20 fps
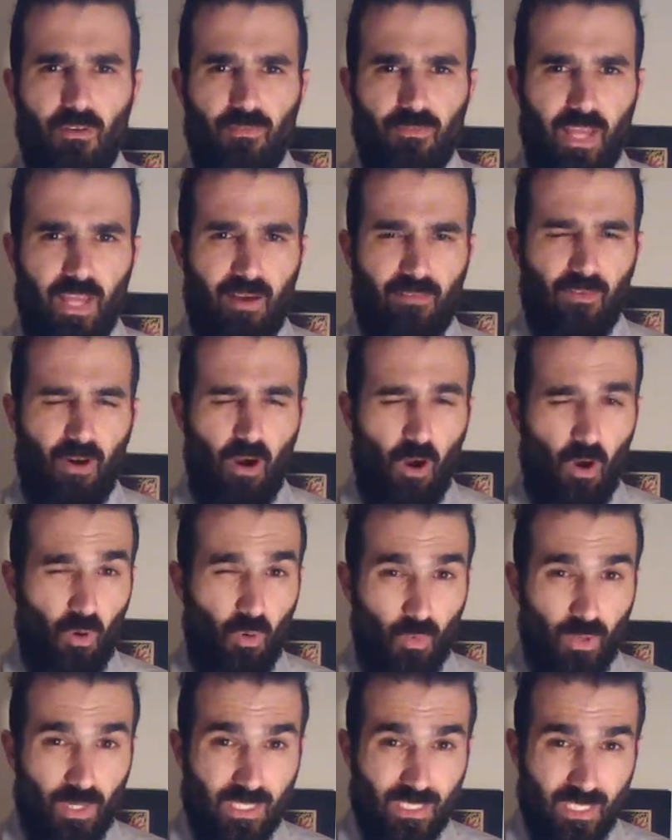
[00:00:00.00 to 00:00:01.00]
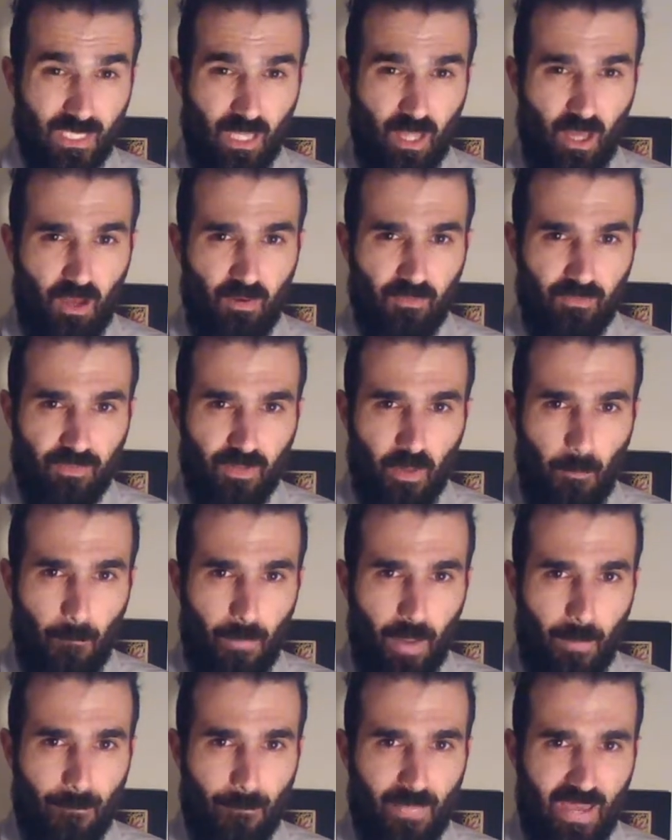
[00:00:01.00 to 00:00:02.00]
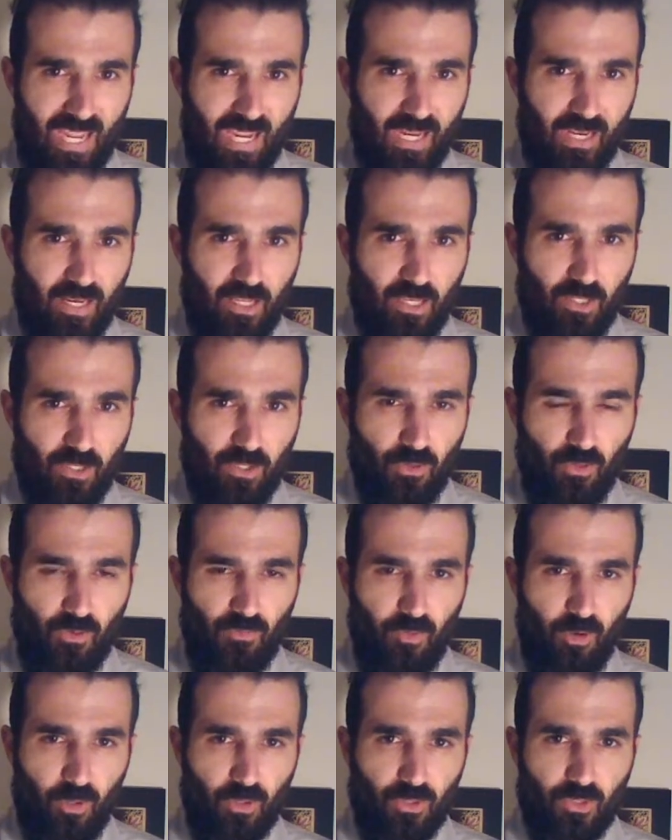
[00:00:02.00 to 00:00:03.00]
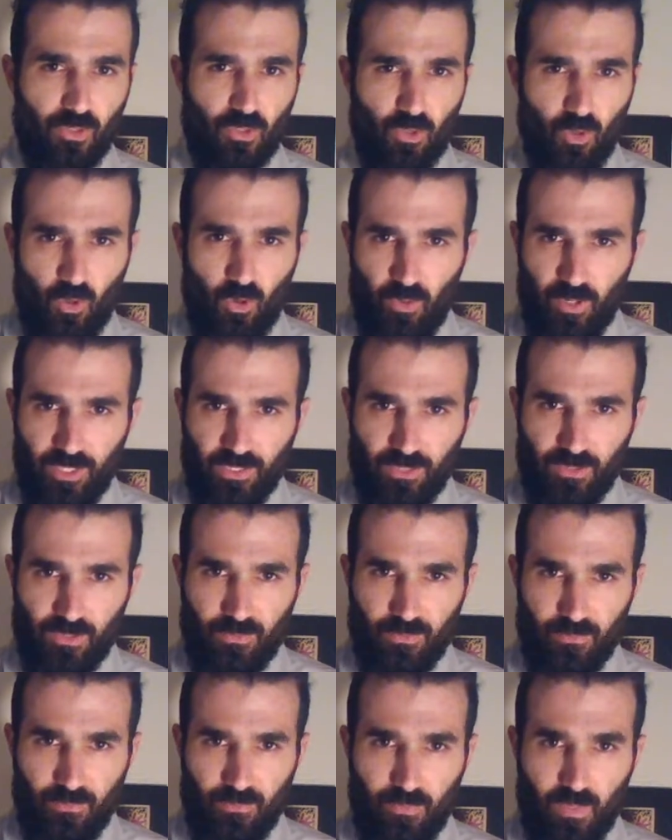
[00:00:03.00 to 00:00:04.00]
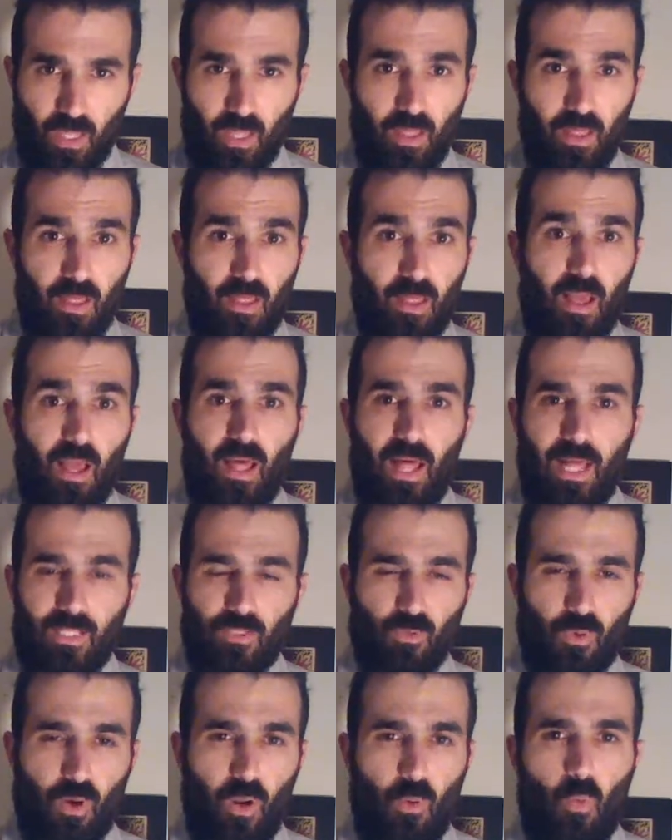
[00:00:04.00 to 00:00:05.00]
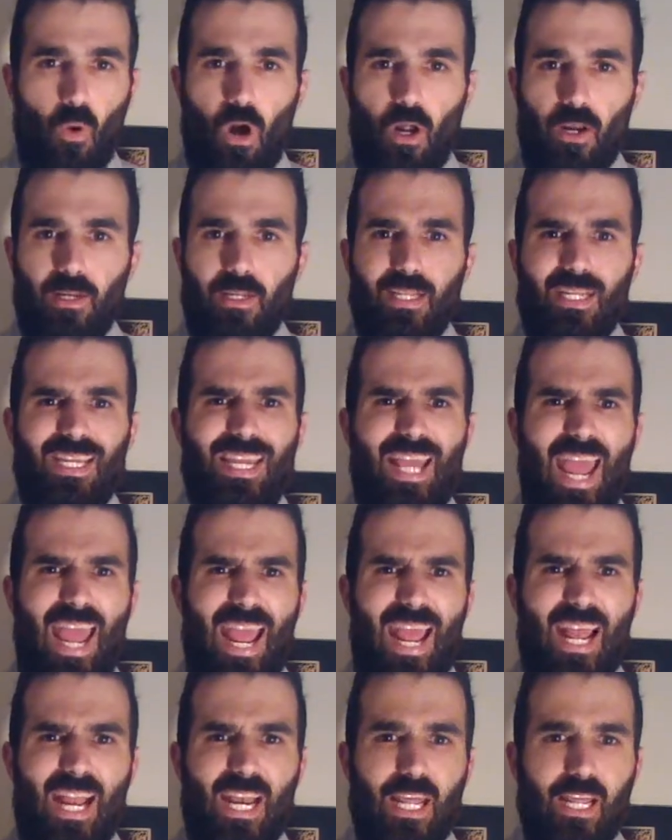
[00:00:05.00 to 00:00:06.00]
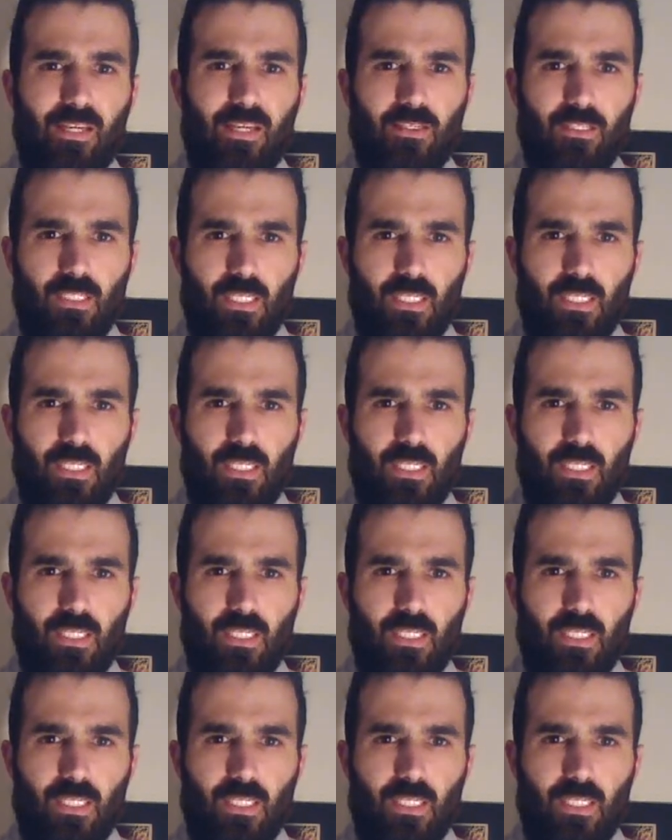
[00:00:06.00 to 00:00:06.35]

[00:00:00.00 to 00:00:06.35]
have always loved my main universe stories. That's what I want. Canon.